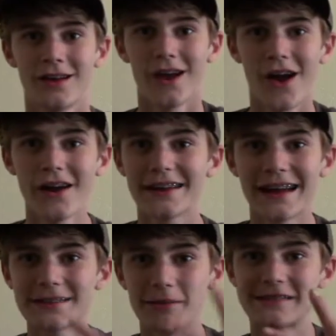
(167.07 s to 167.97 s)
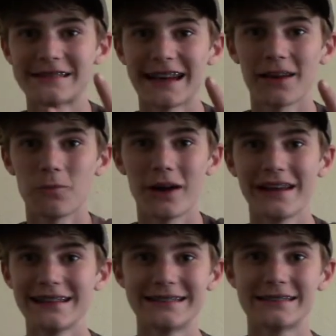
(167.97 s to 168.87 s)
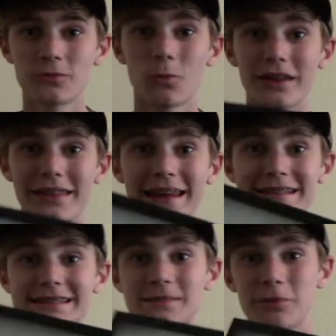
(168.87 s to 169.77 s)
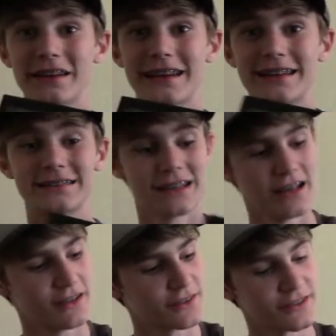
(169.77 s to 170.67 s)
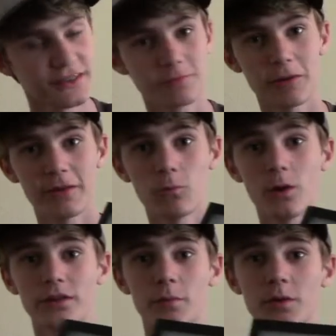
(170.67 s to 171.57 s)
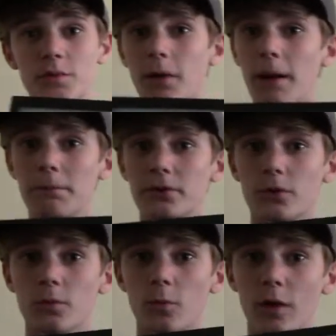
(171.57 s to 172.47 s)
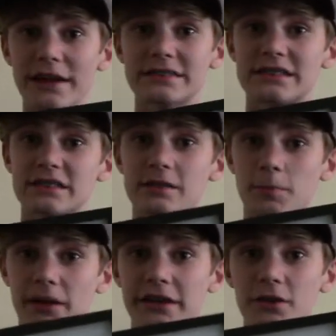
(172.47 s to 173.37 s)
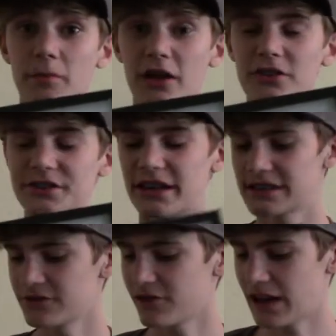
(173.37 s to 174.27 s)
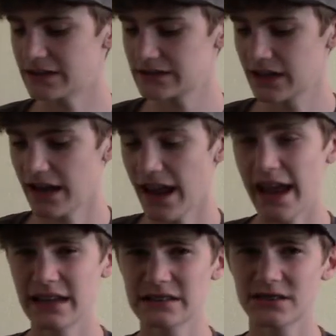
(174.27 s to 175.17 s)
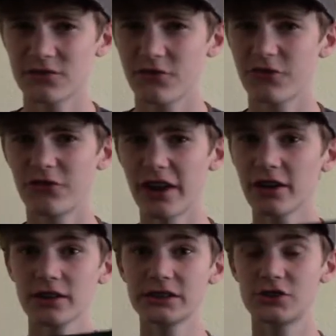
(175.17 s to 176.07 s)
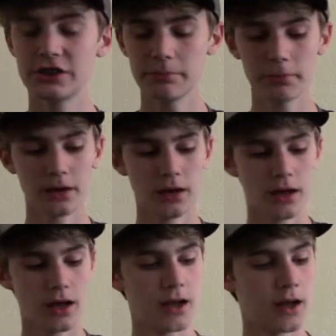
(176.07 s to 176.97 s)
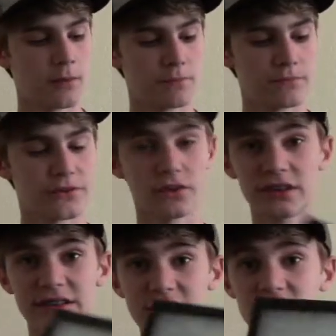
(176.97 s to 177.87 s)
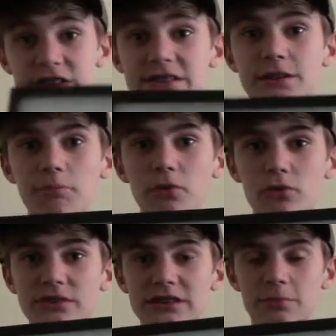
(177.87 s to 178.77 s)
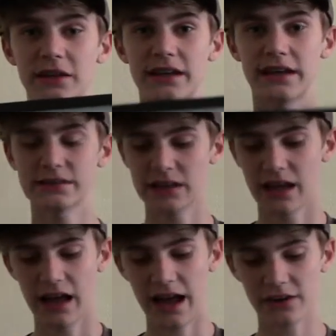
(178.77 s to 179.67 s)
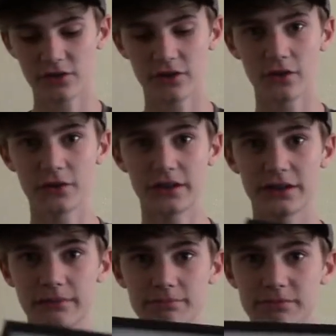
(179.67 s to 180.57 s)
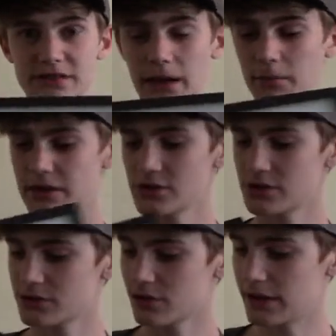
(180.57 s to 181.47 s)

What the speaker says: Alright guys, my second way is with a display case. This has been one of the most popular ways to display your metal detecting finds, and it's fairly cheap. So this is just a simple display case. I don't know the dimensions or